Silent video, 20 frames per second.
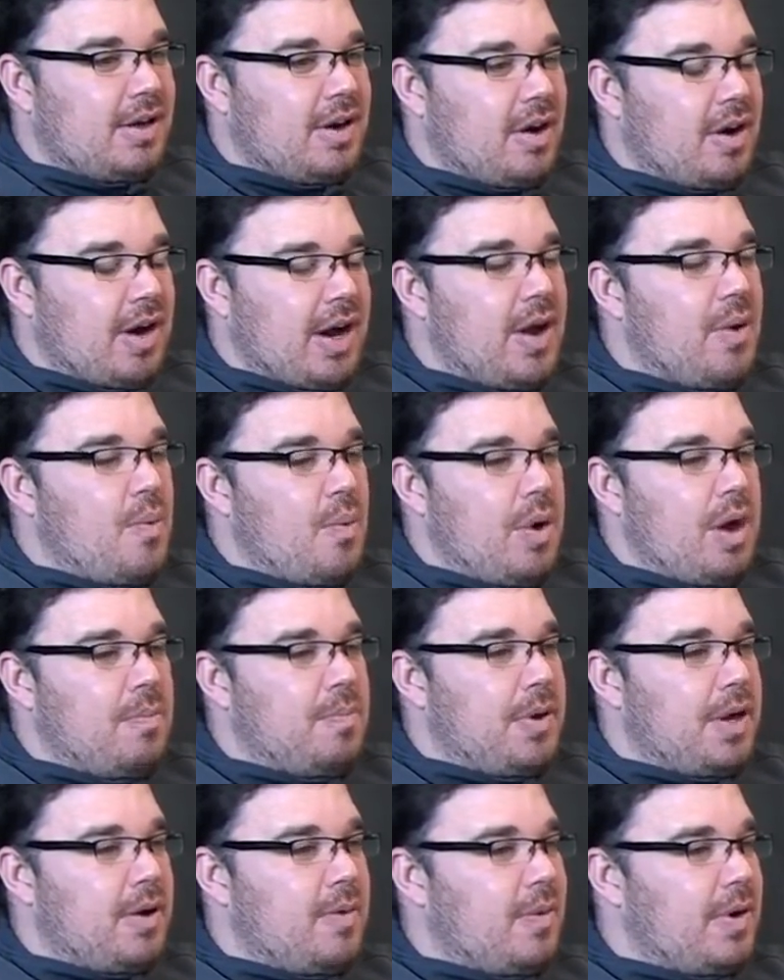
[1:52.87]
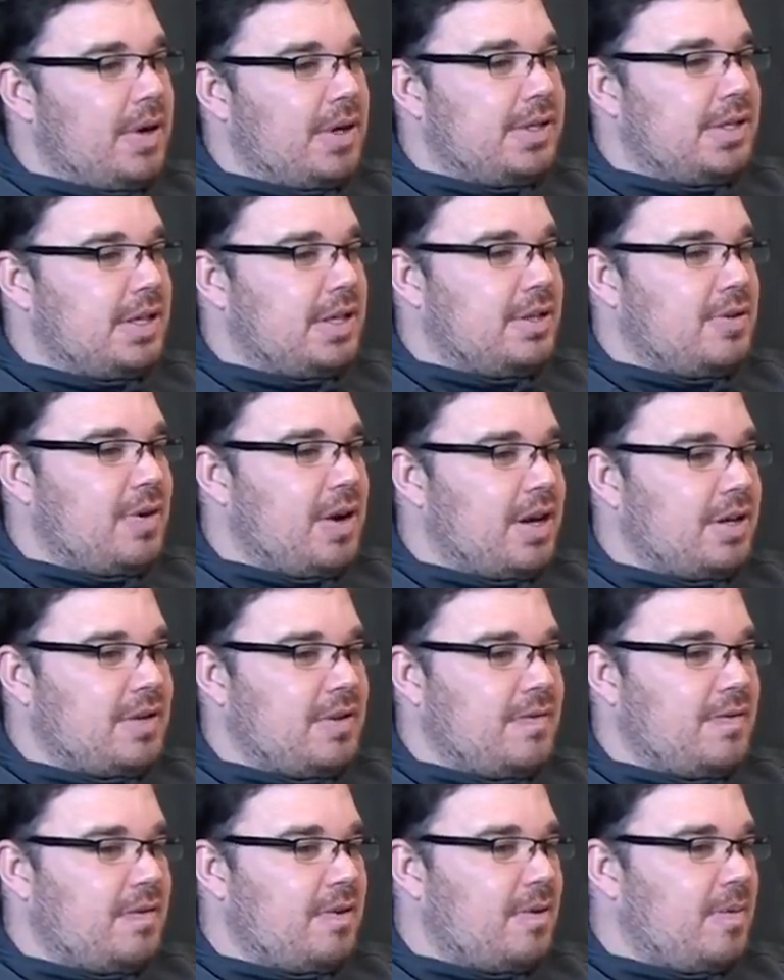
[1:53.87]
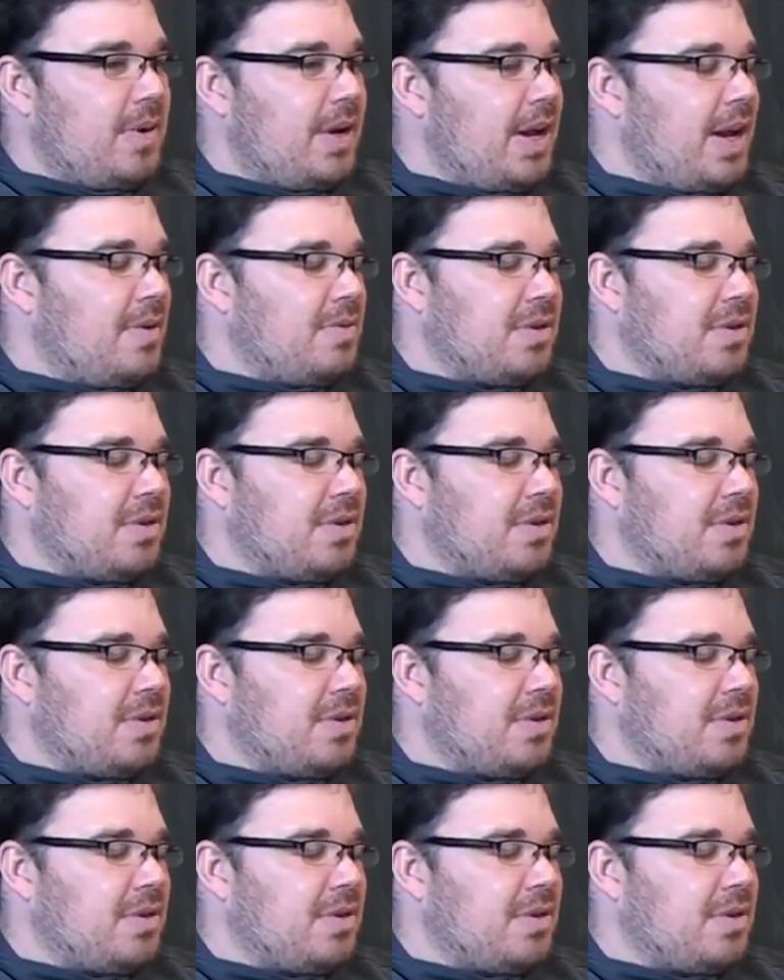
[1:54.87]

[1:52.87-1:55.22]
Or it would be a weird situation for me.